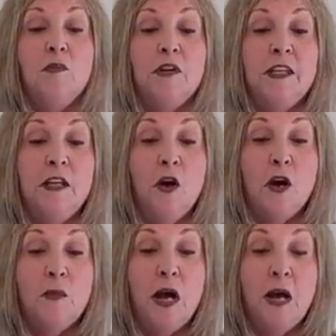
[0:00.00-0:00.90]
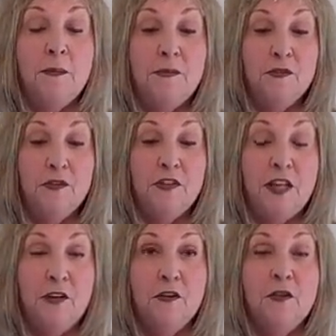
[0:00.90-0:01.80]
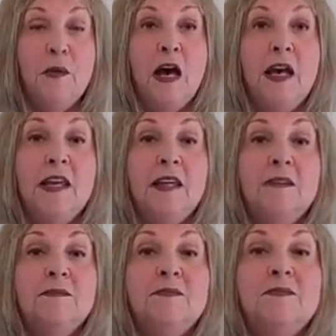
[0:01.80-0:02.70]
Bring the arm up through the center of the body.